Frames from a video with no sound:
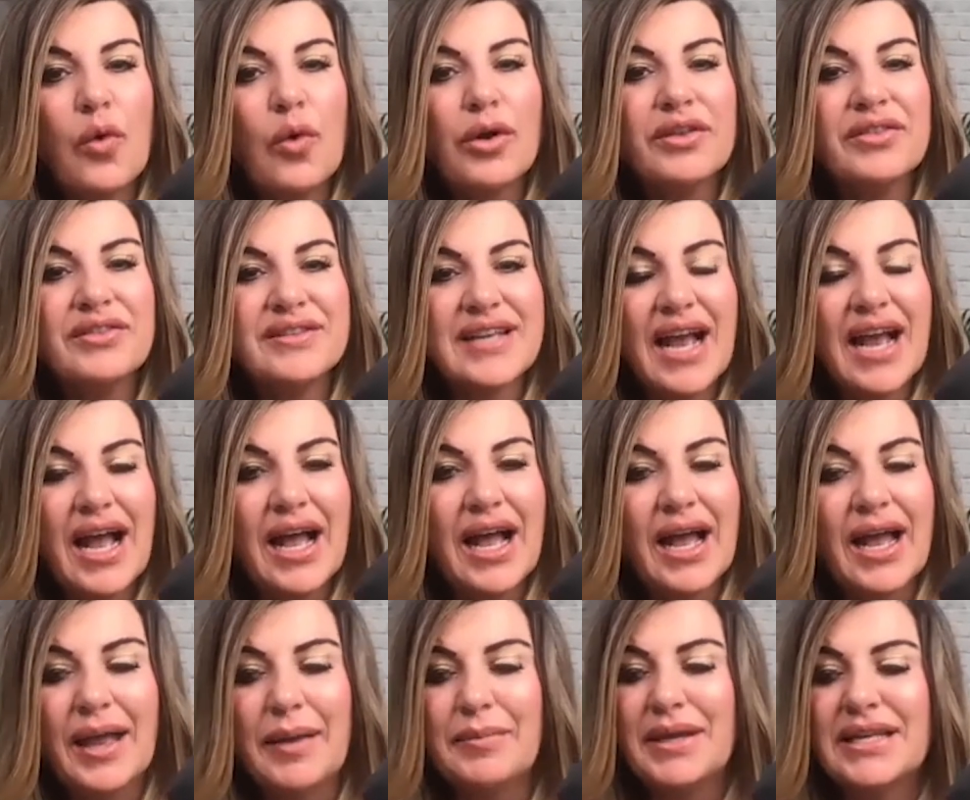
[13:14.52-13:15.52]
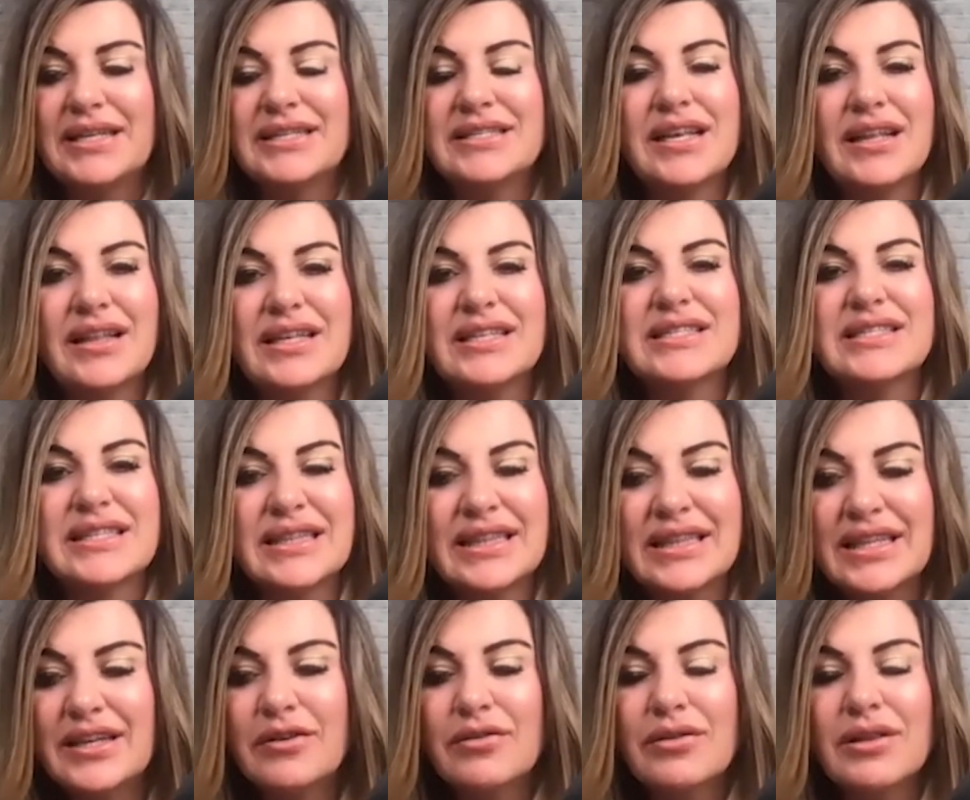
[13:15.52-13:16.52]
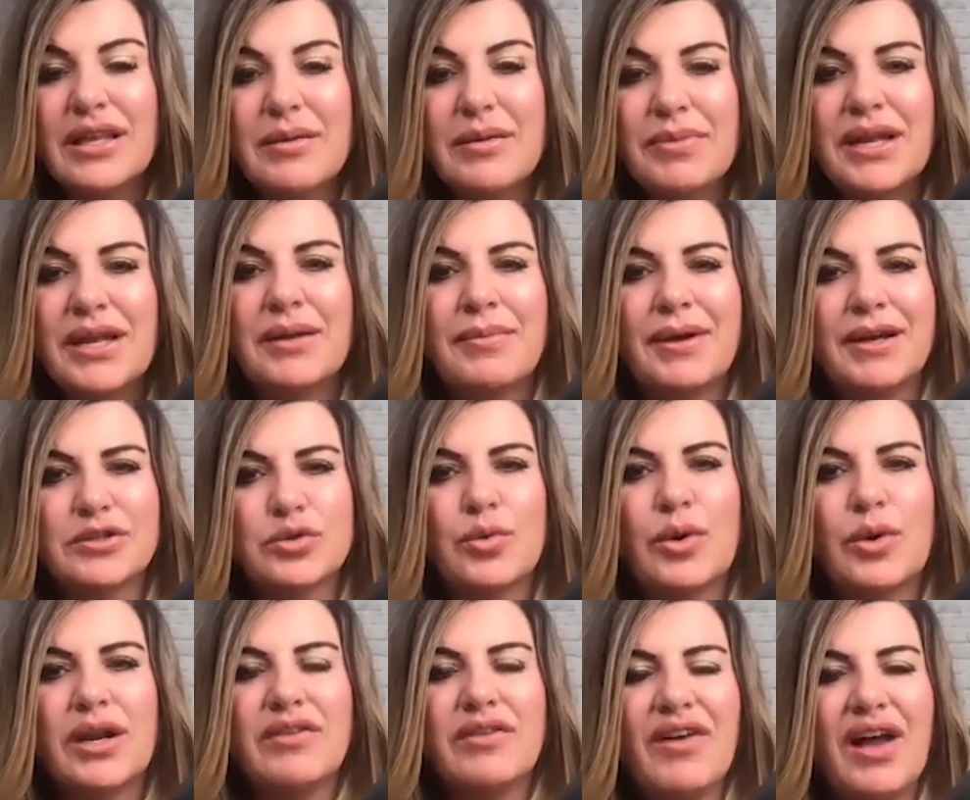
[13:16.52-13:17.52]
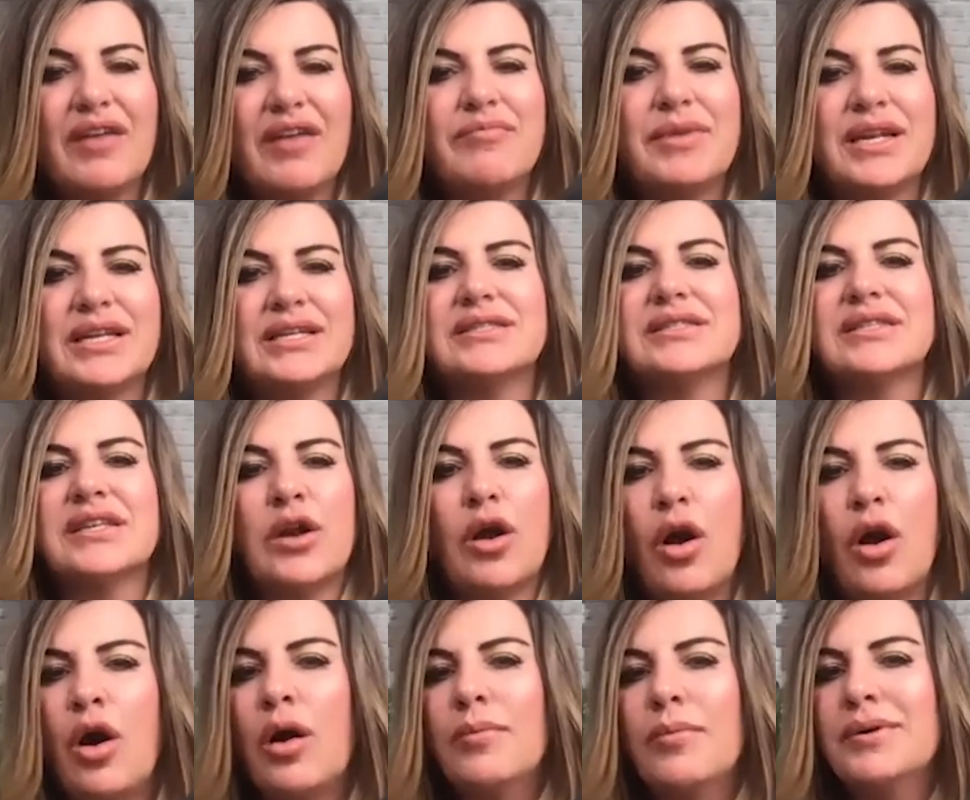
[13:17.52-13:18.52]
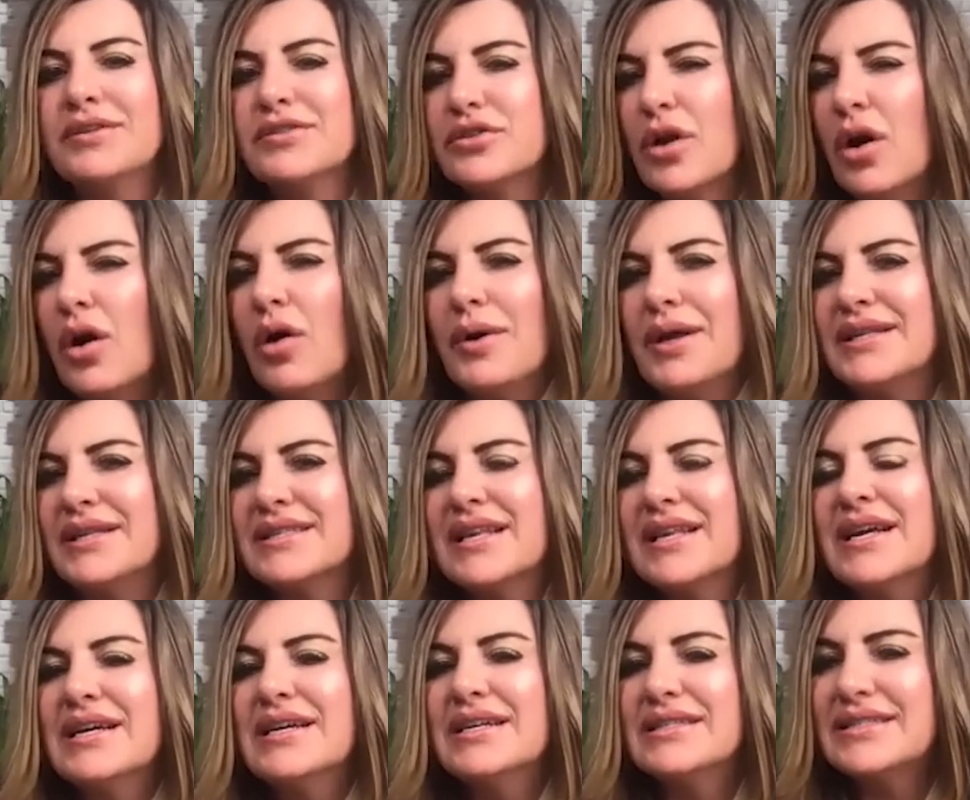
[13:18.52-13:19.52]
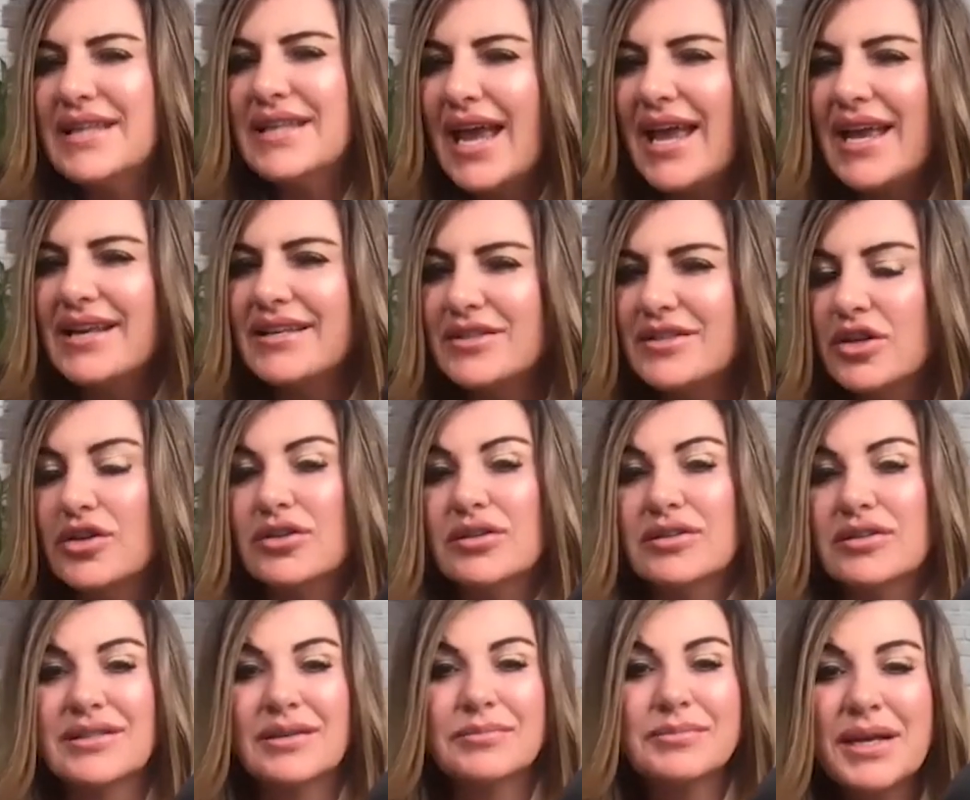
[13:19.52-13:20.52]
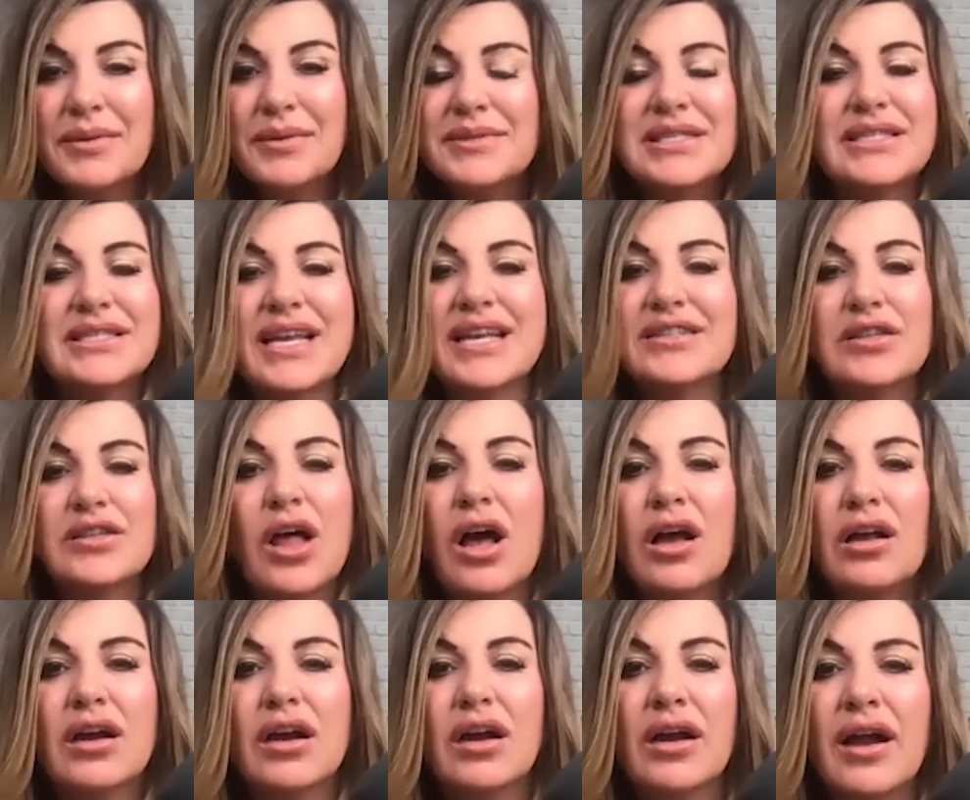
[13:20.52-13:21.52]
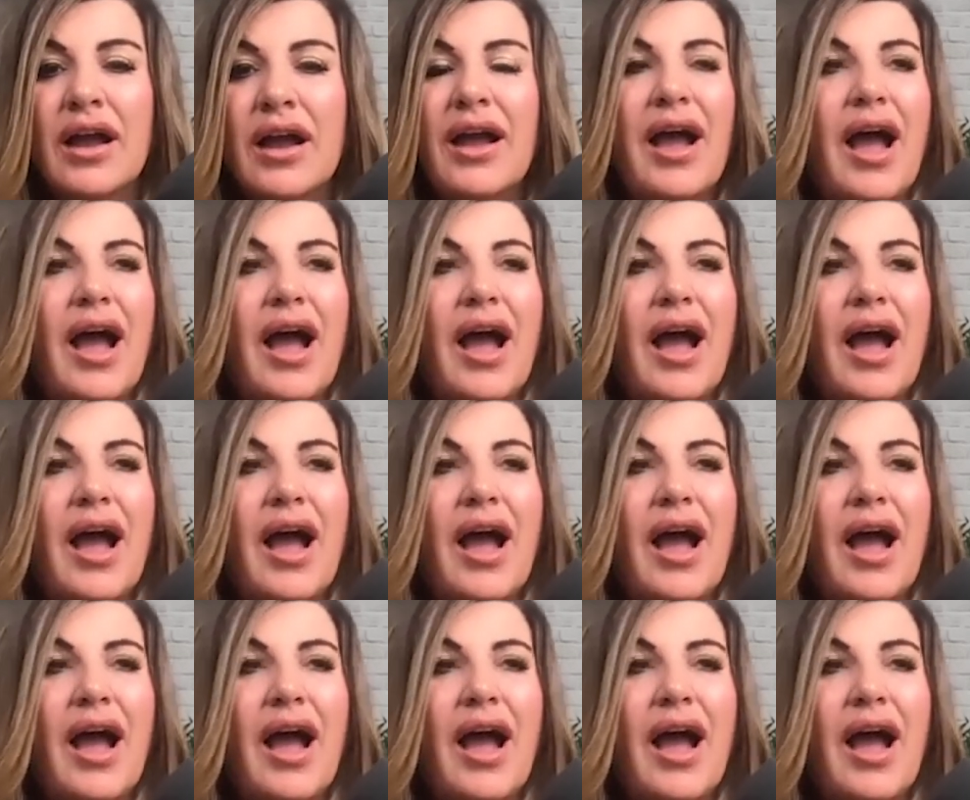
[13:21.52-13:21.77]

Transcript: fourth time, until it's literally been about 25 minutes. It almost always takes her, sometimes it takes longer.